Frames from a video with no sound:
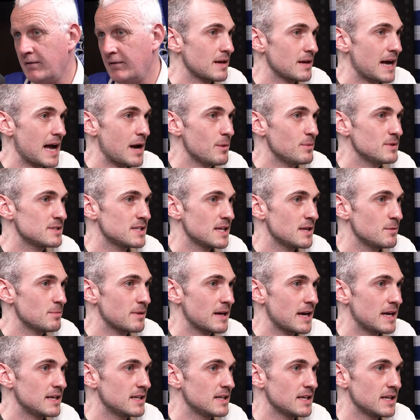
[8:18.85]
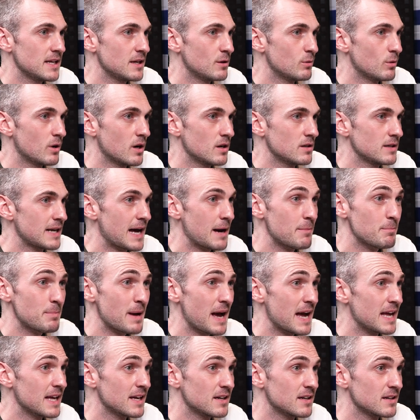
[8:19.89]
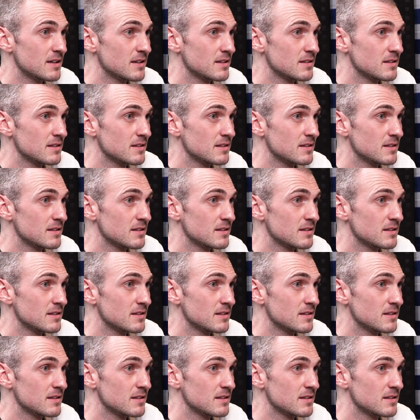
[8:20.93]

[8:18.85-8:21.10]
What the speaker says: How is he playing in League One? And Paik?